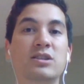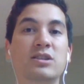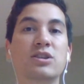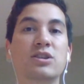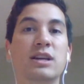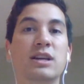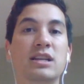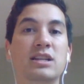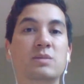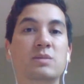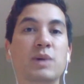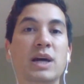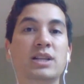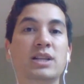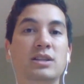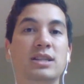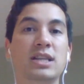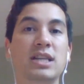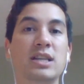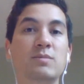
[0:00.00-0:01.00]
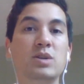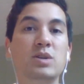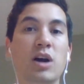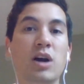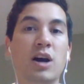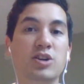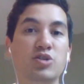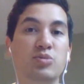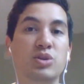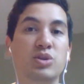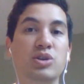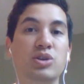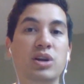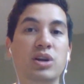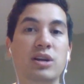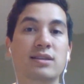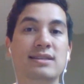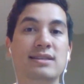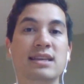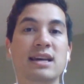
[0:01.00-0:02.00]
due to his special teams
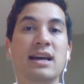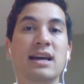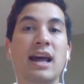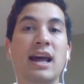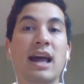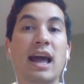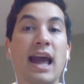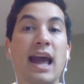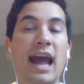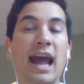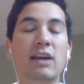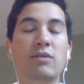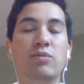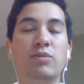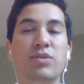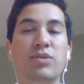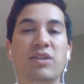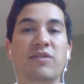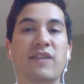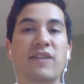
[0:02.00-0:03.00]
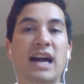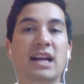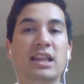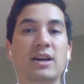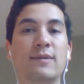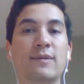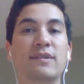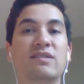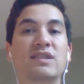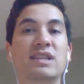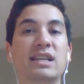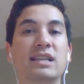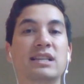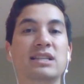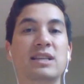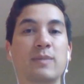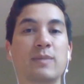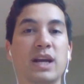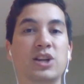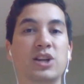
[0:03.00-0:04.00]
contributions and the fact that we've seen
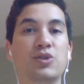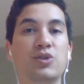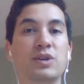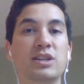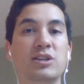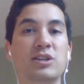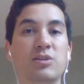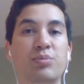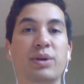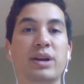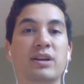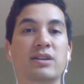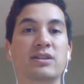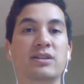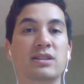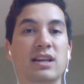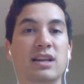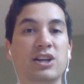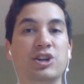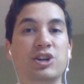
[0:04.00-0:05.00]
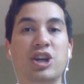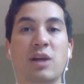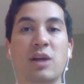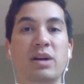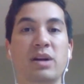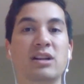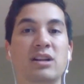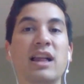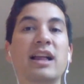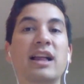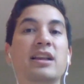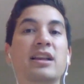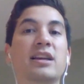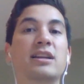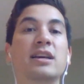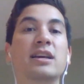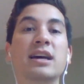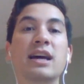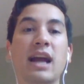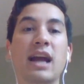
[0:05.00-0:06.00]
some injuries to players like Shea
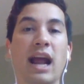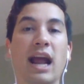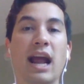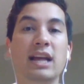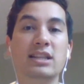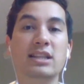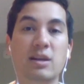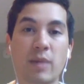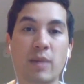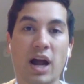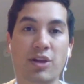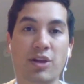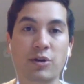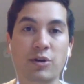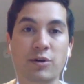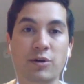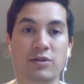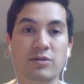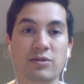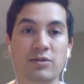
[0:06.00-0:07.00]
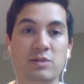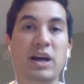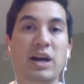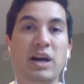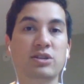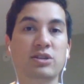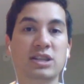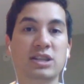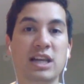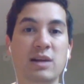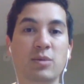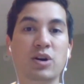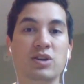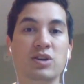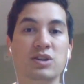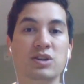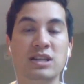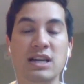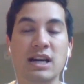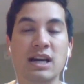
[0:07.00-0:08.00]
McClellan and some other special
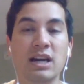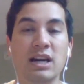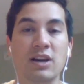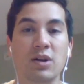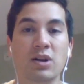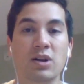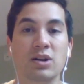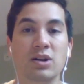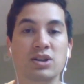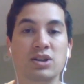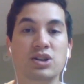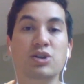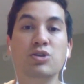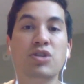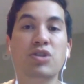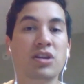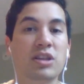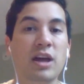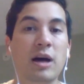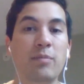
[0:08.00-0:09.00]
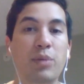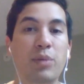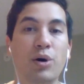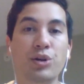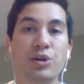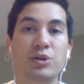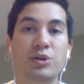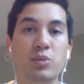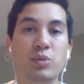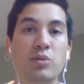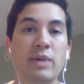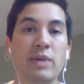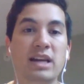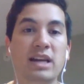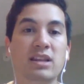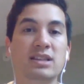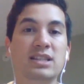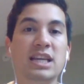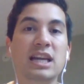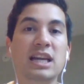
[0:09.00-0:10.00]
teamers. Do you think that Bolden will
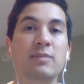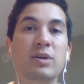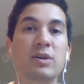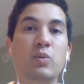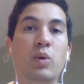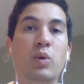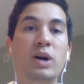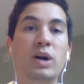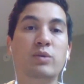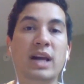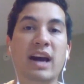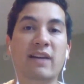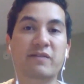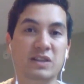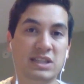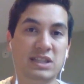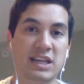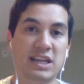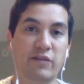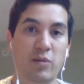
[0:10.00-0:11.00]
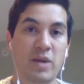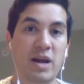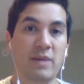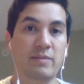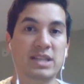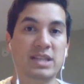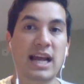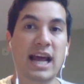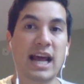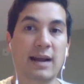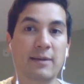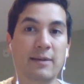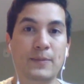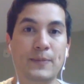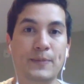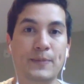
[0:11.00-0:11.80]
make the team, and what do we have to see from him today?